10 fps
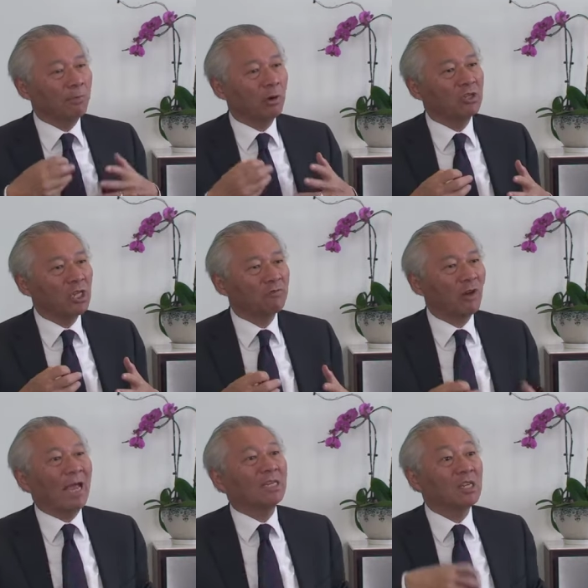process
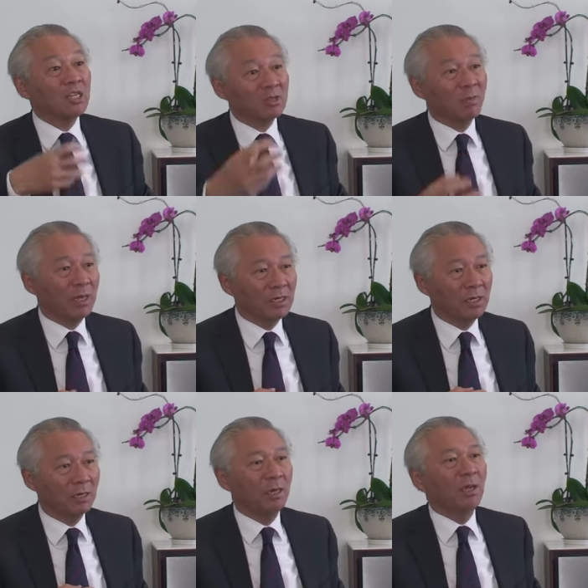for
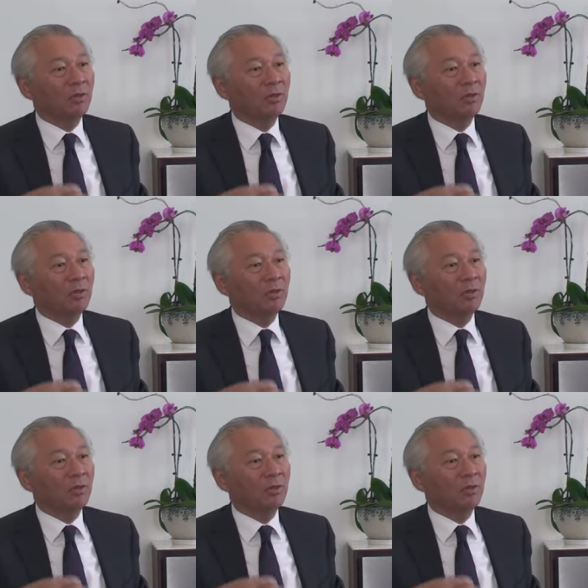anticipating